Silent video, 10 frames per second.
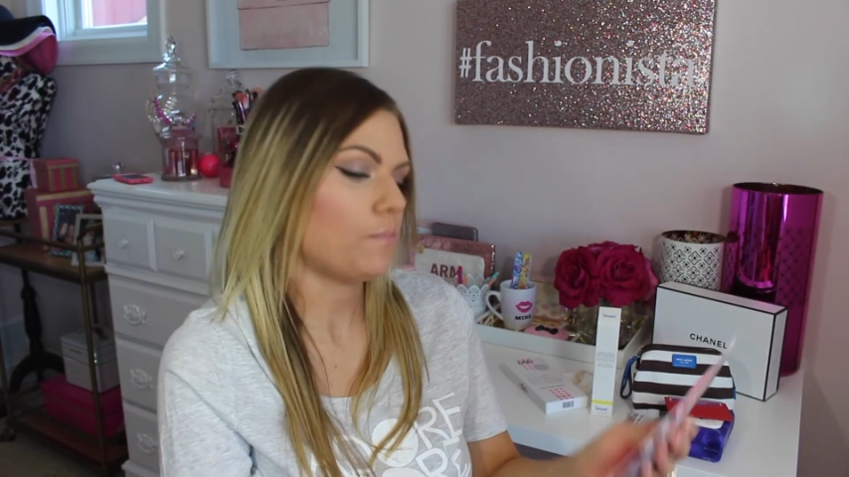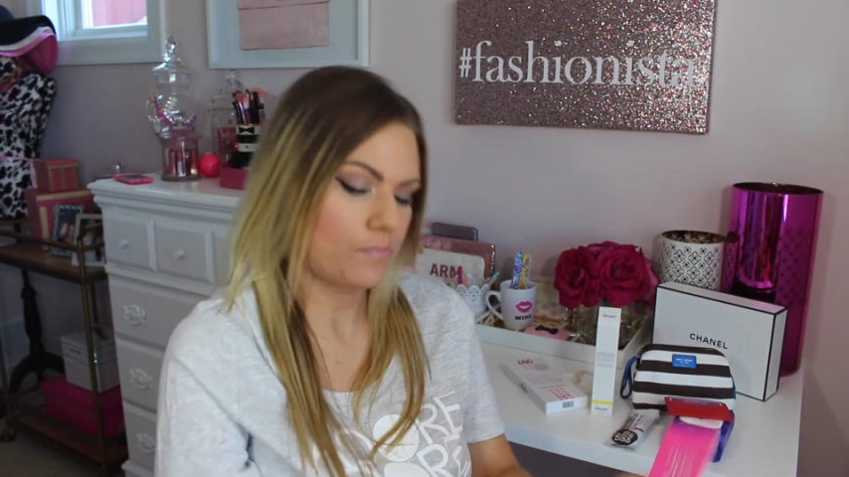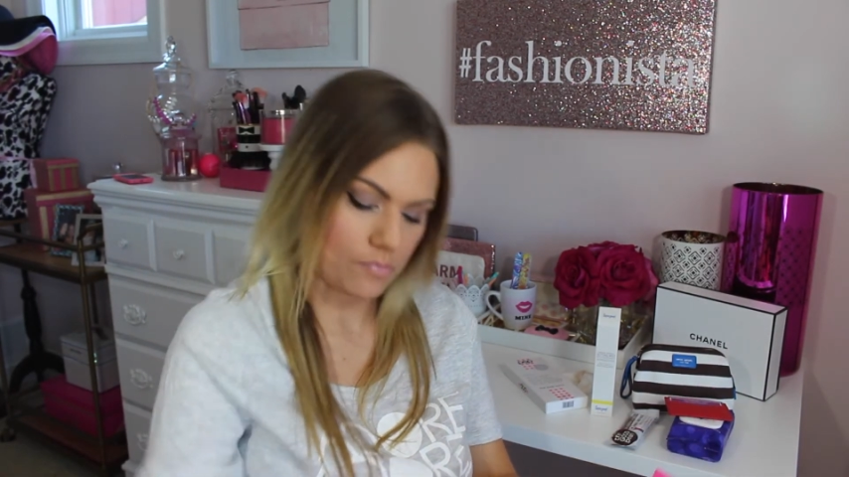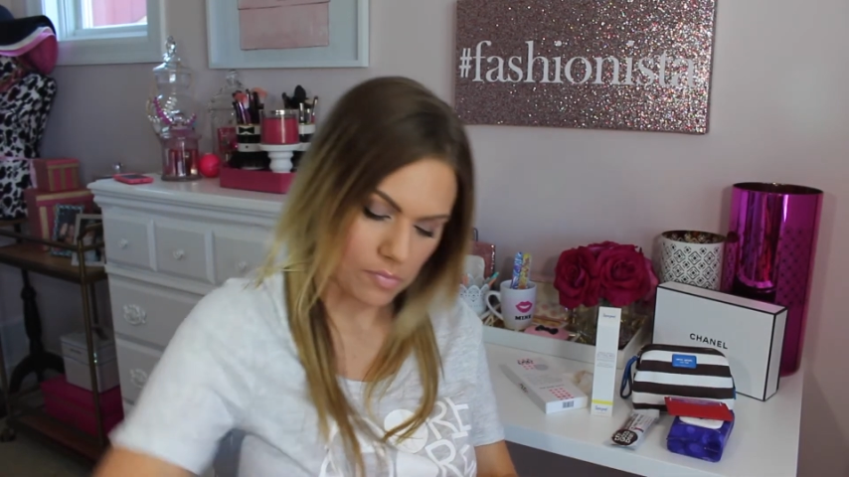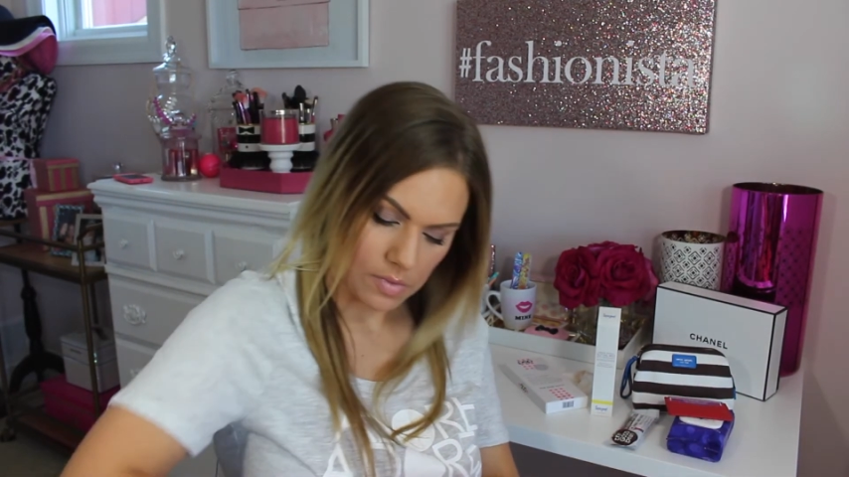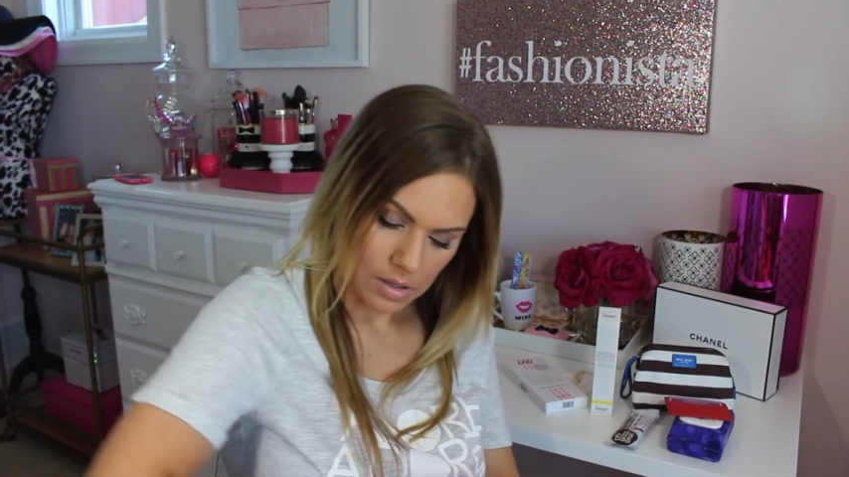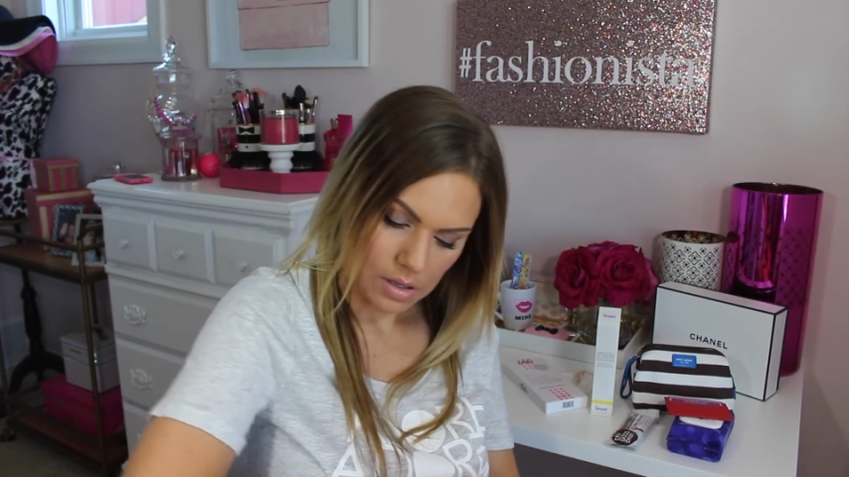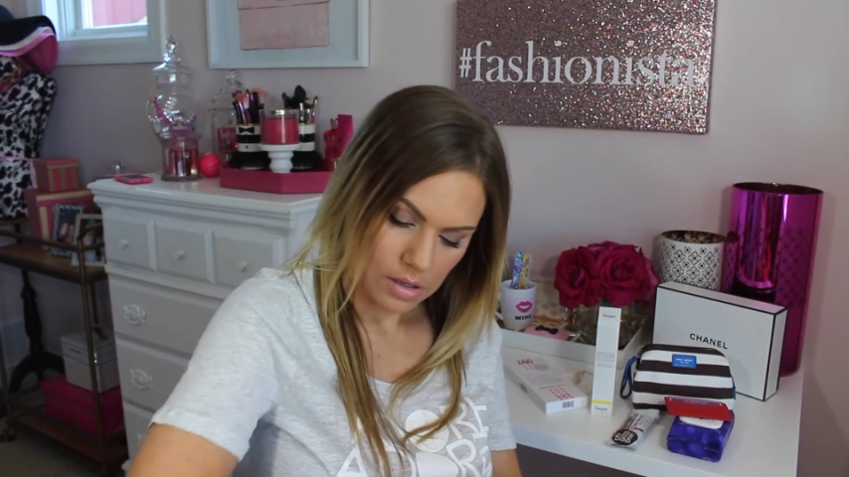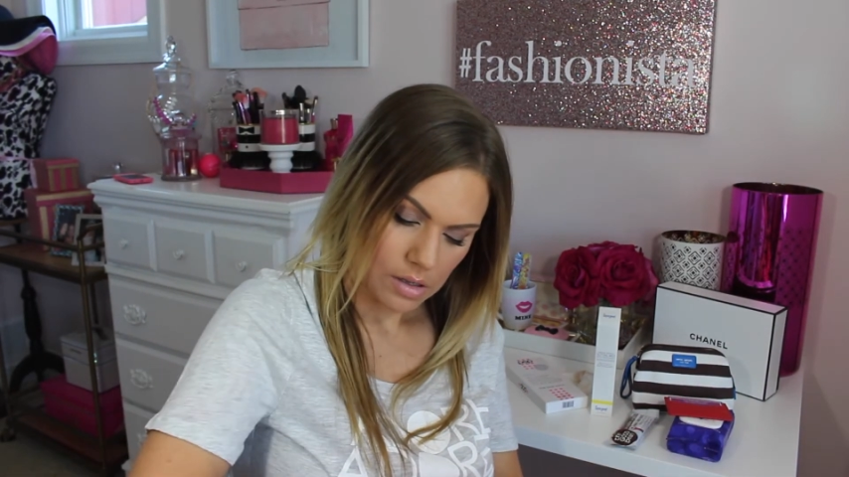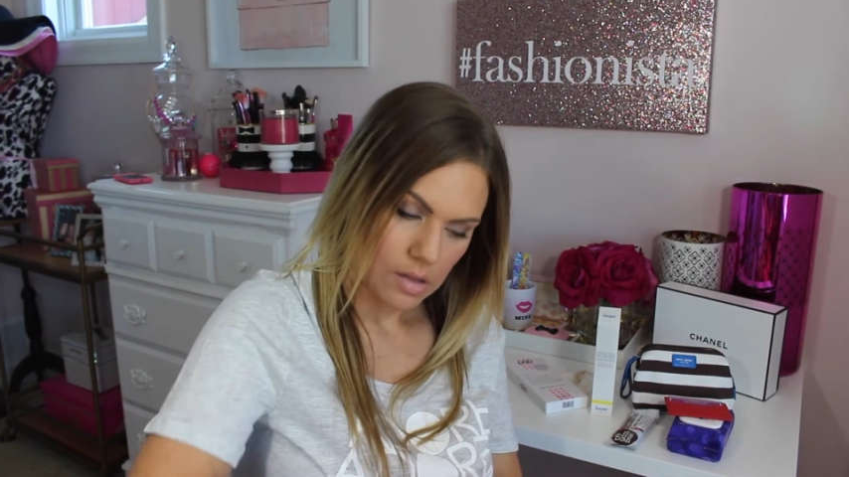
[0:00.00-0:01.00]

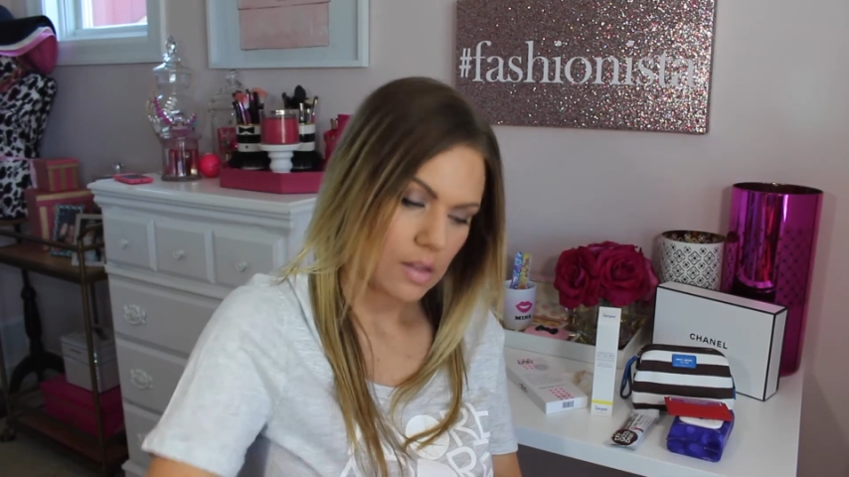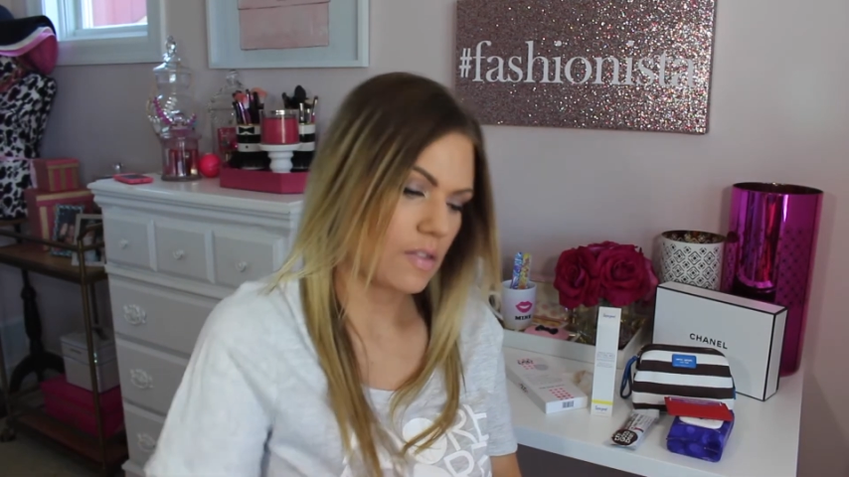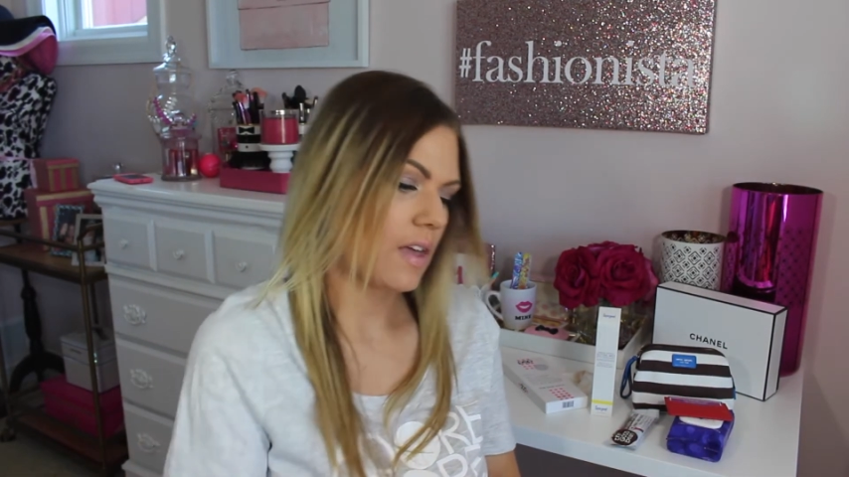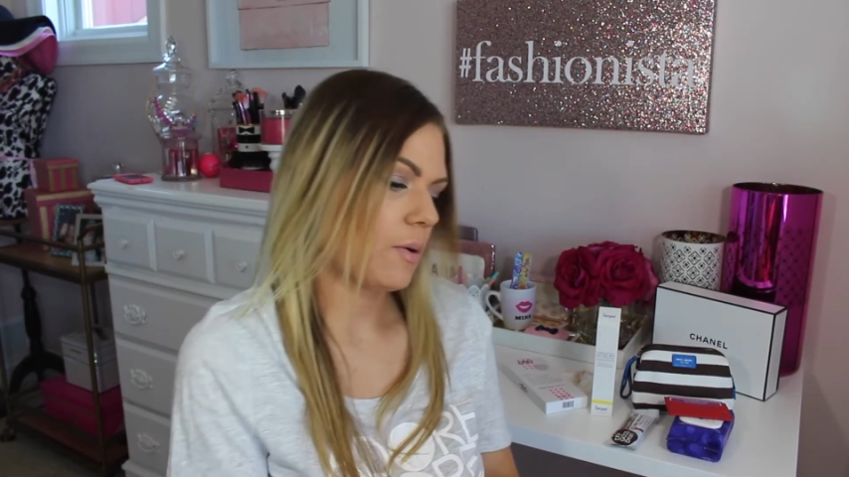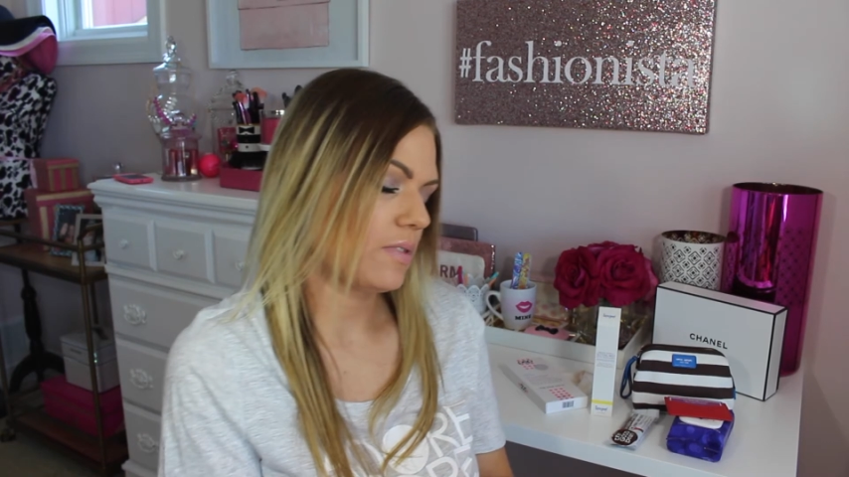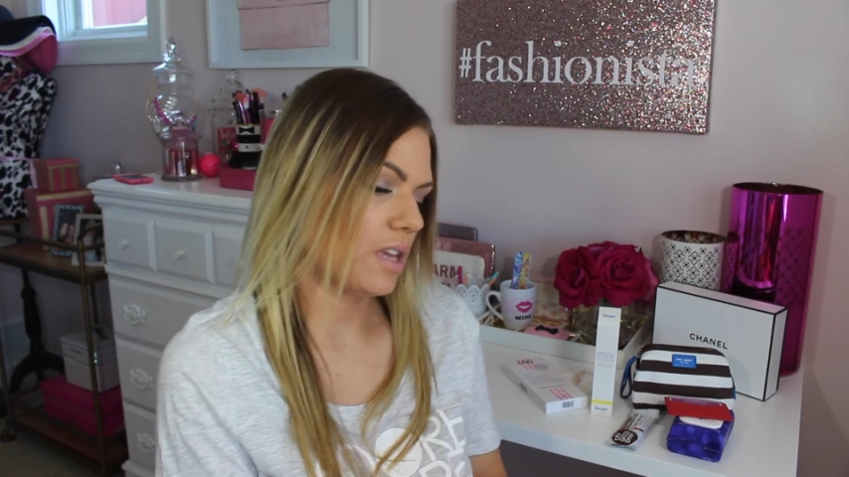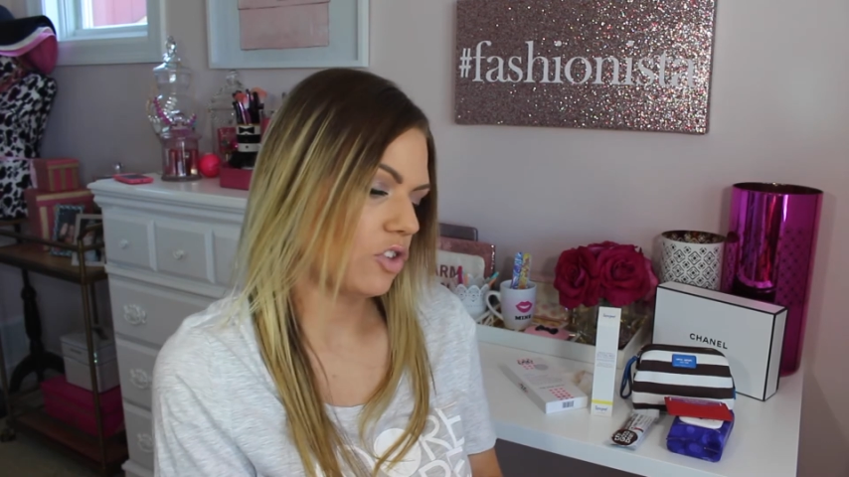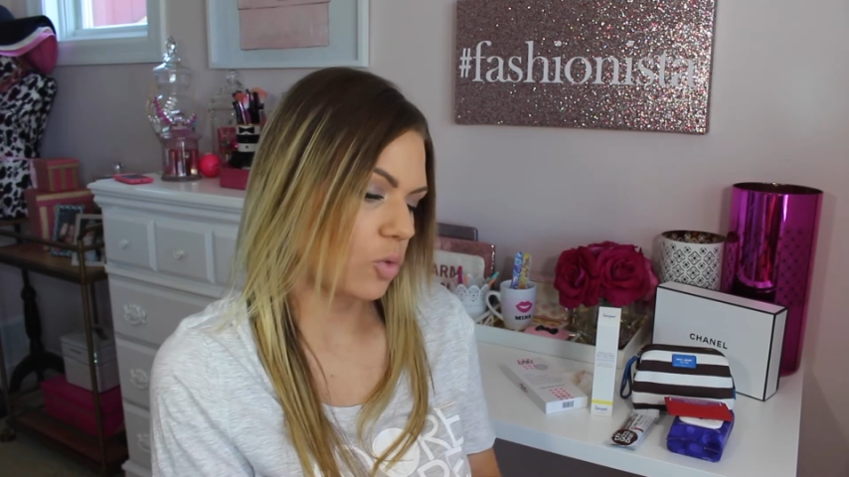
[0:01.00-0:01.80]
I think that was it.